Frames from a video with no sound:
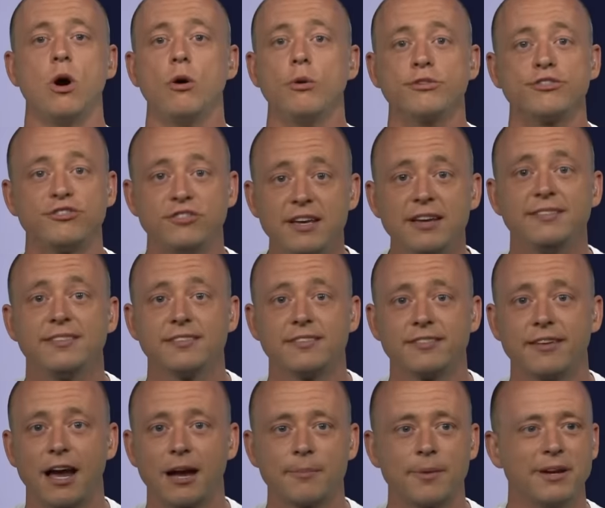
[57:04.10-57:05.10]
a whole season
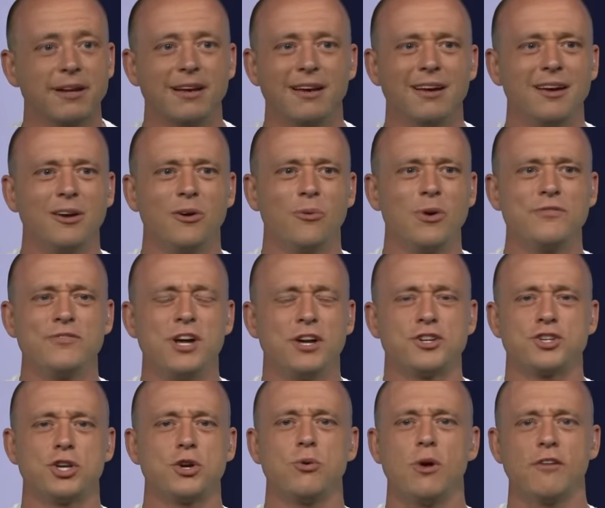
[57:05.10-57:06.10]
segment. We've
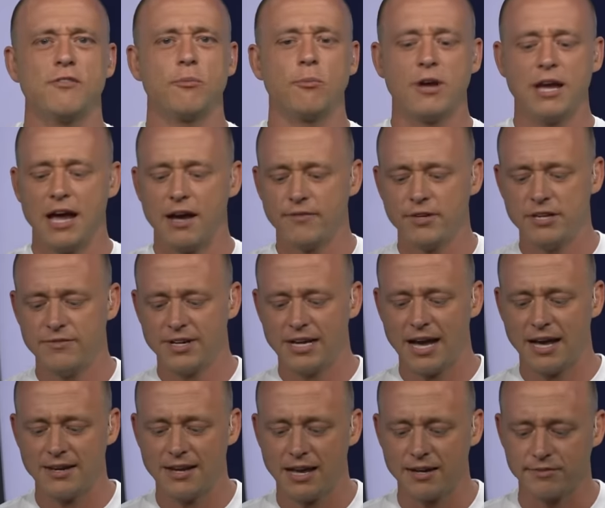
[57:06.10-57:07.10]
done two of them. We haven't even
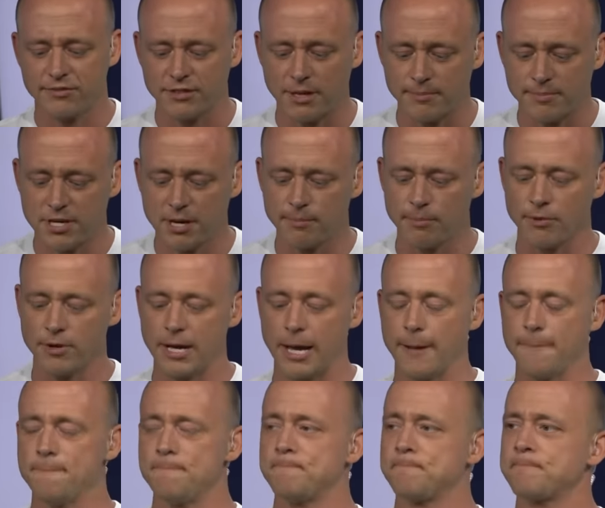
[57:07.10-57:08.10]
gotten out of September
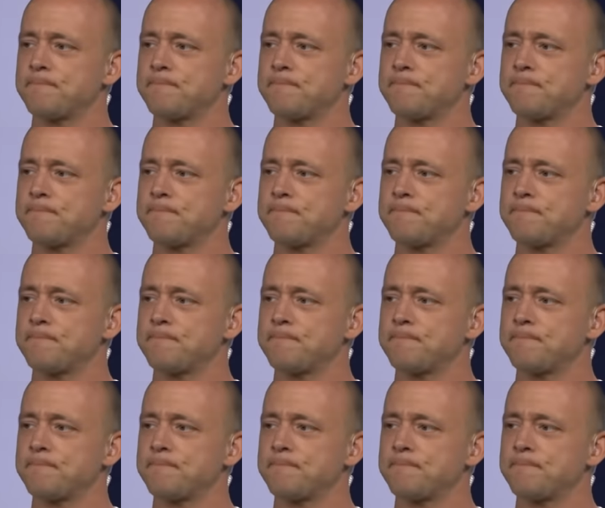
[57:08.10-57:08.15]
yet.